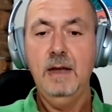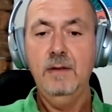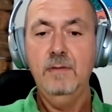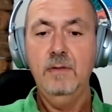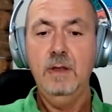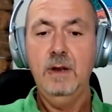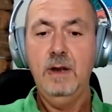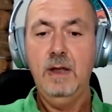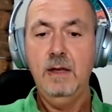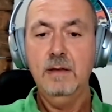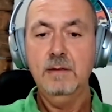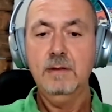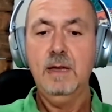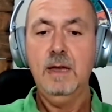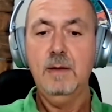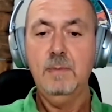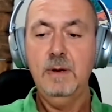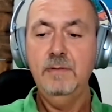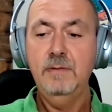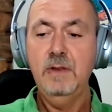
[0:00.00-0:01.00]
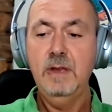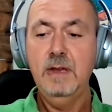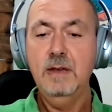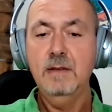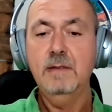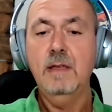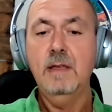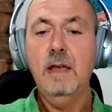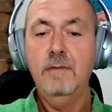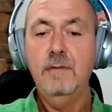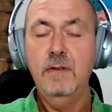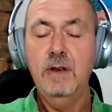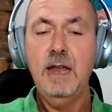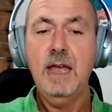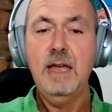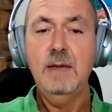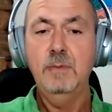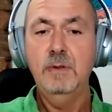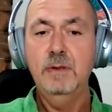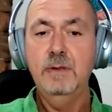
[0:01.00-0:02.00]
over the last couple of years that have
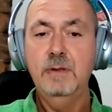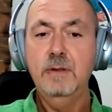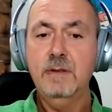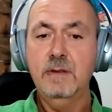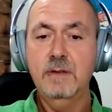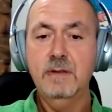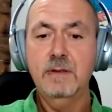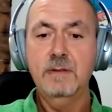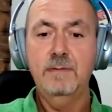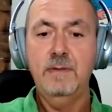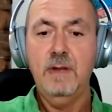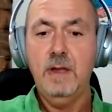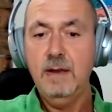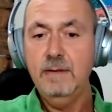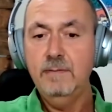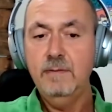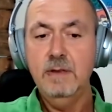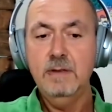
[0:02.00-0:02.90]
enabled us to survive